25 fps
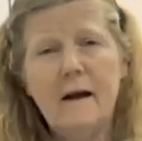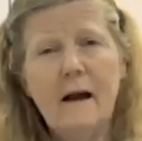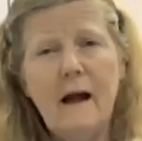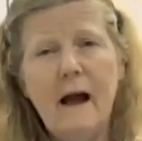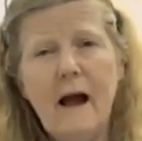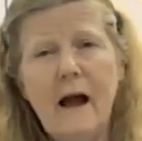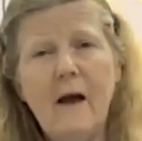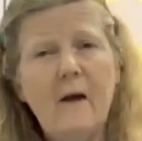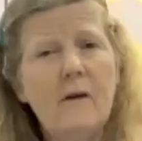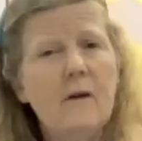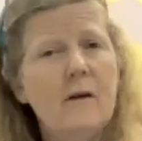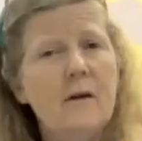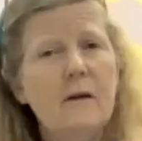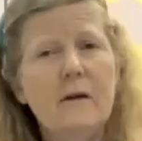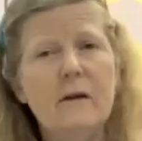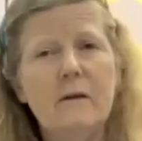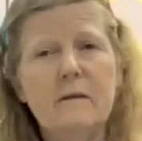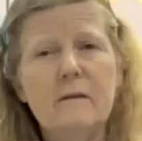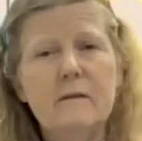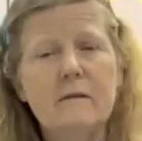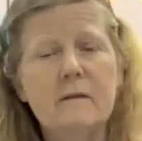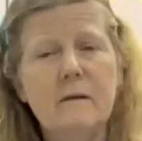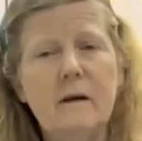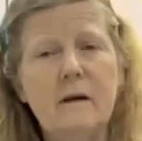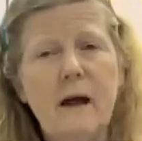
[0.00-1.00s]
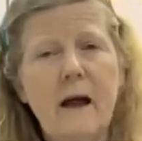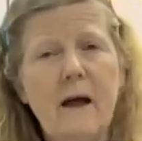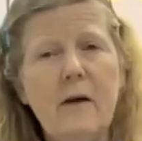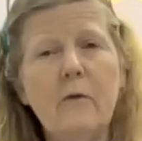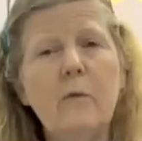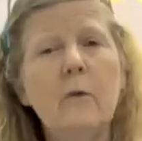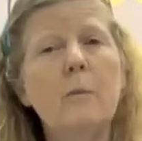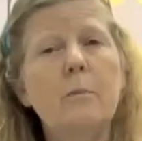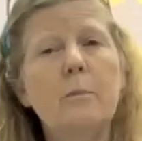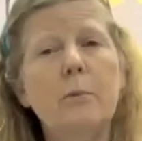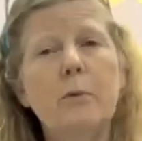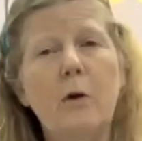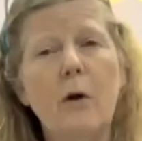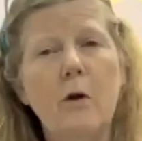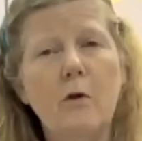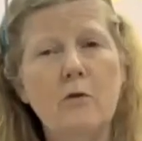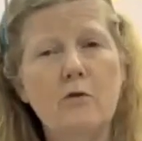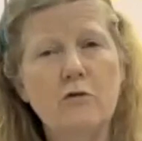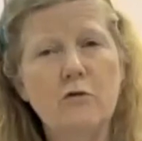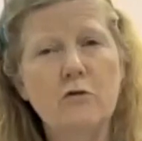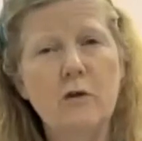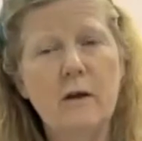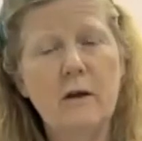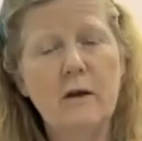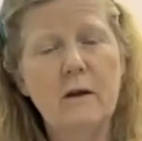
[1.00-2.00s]
how to
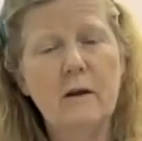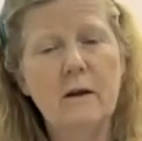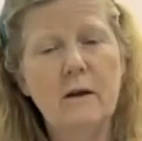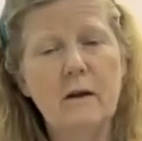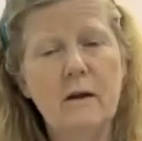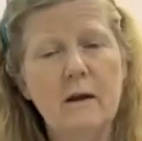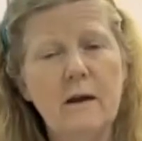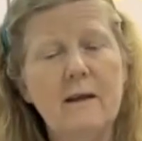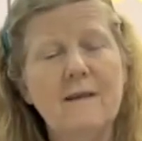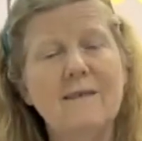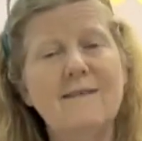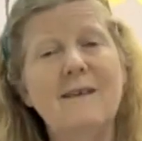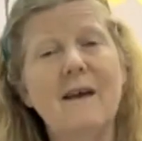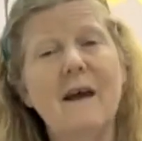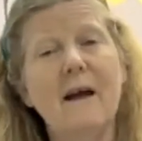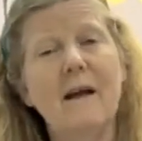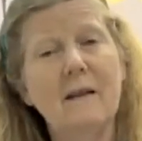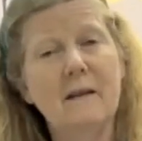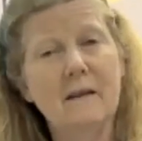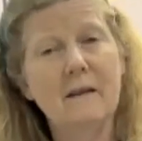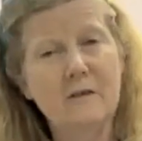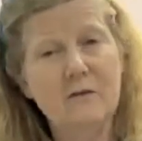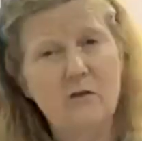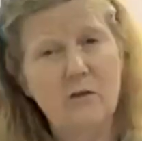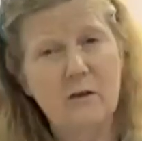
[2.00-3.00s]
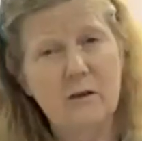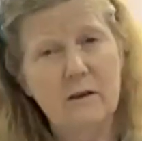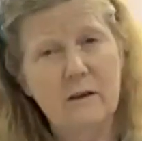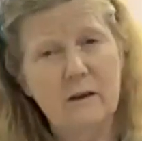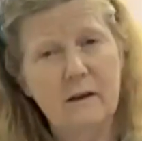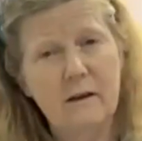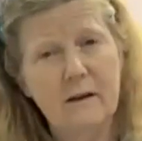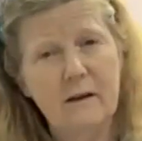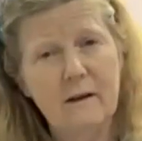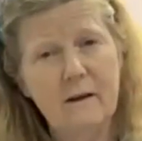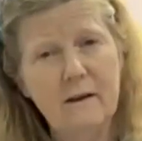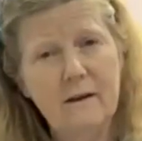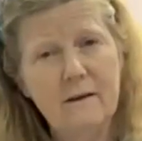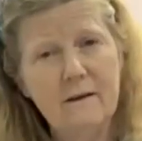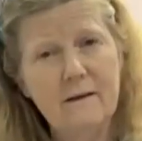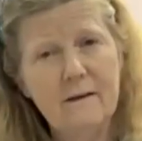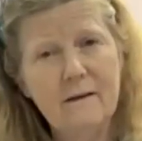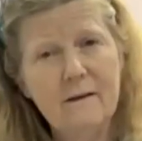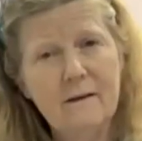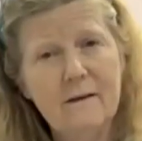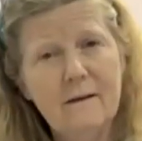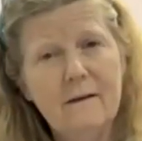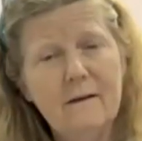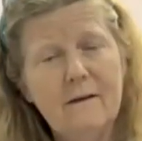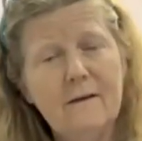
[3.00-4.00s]
approach it intelligently
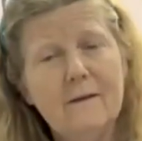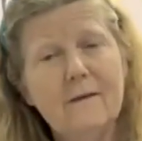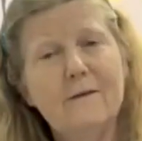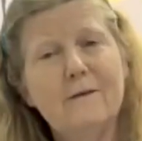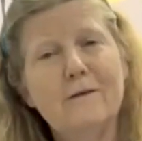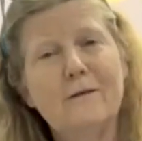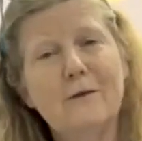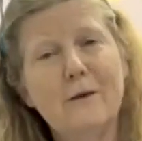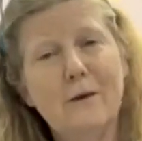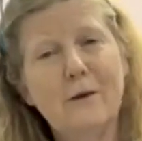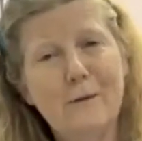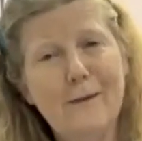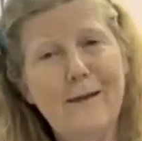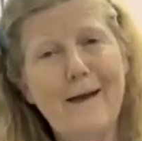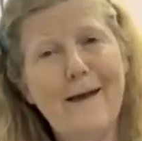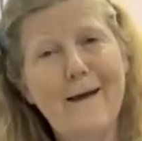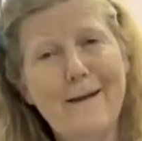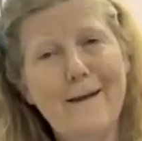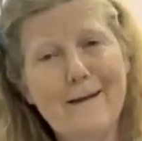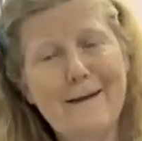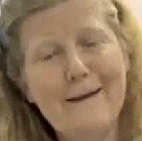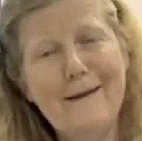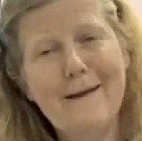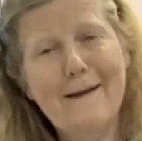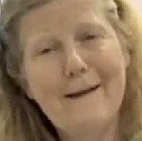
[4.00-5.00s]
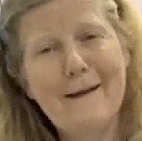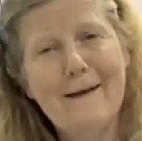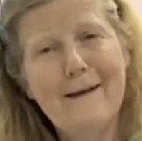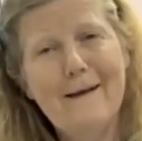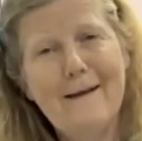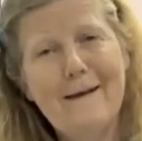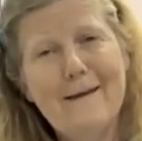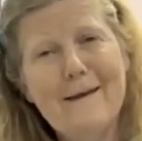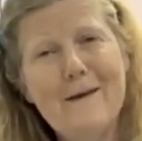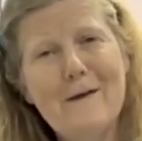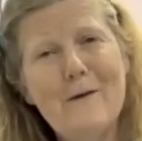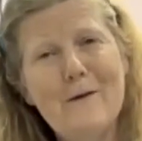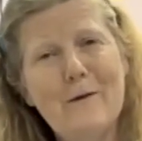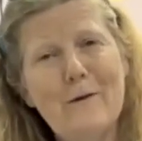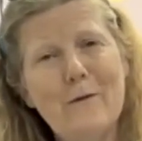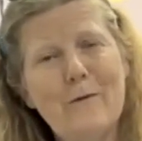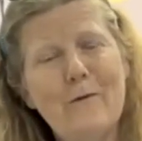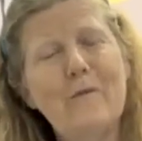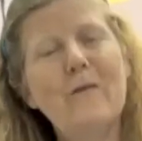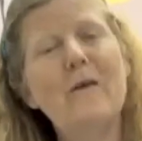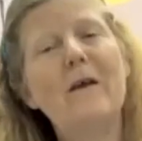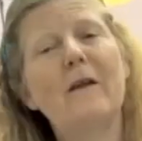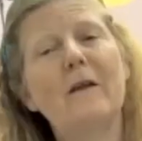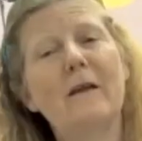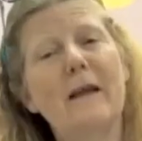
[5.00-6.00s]
so that you
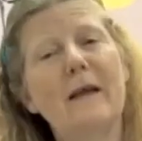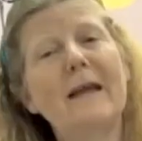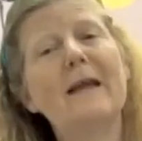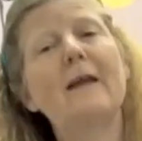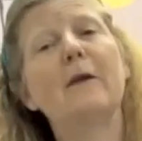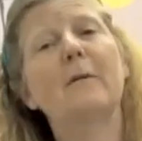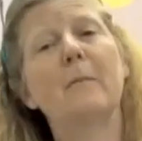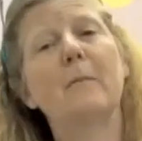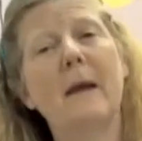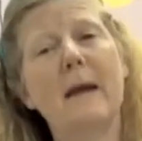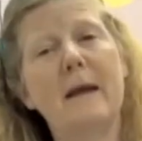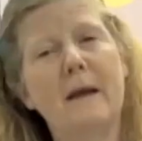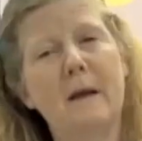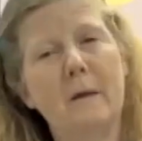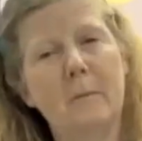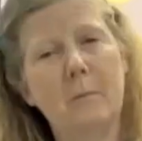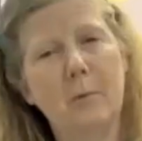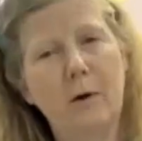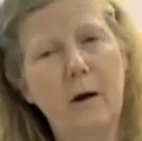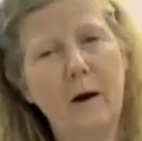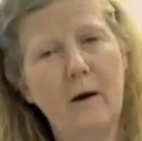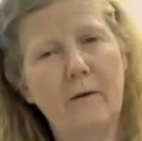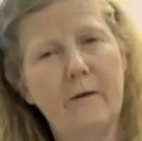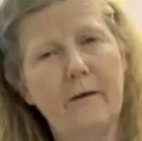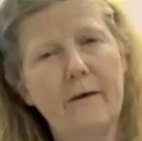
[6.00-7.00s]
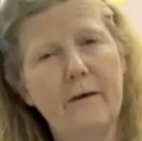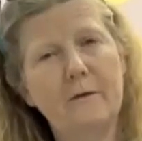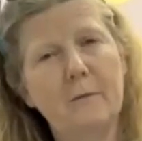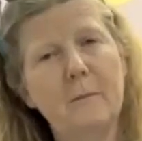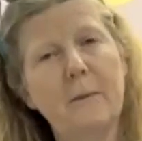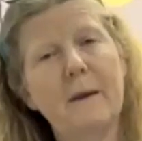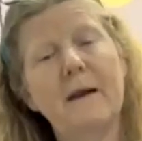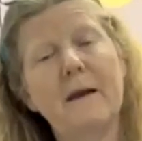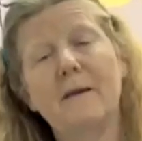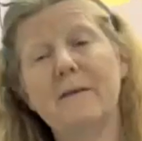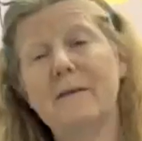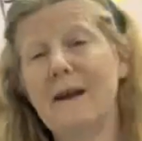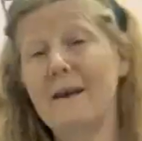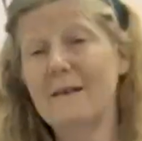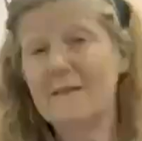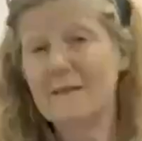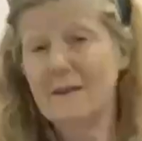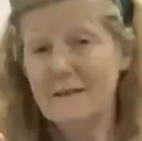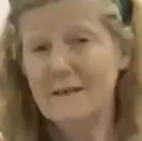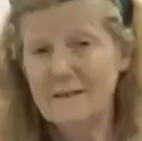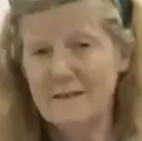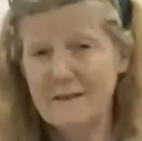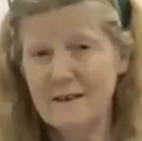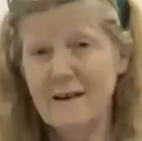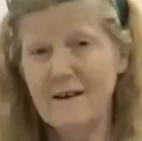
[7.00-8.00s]
feel like you're making progress. Because as
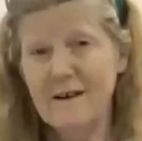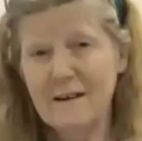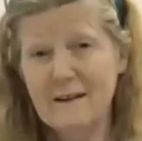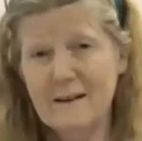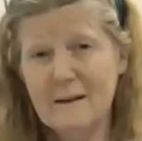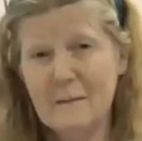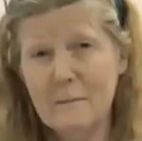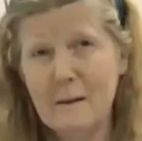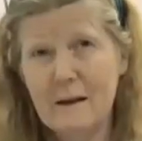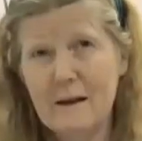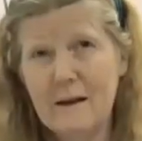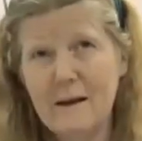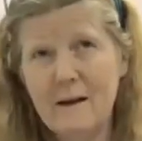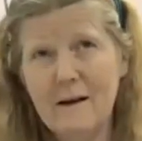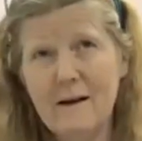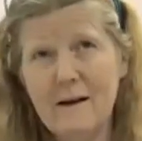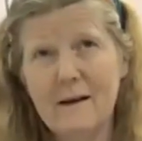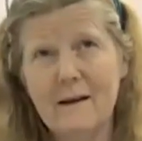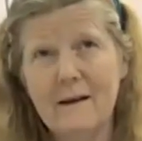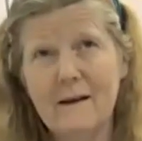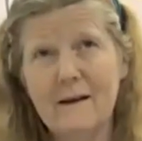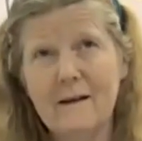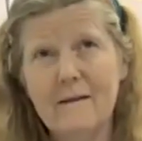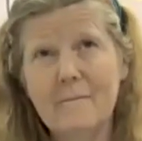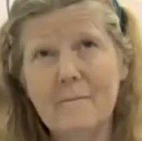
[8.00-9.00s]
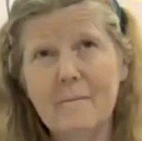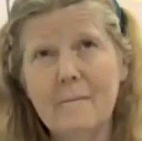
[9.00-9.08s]
I said at the beginning,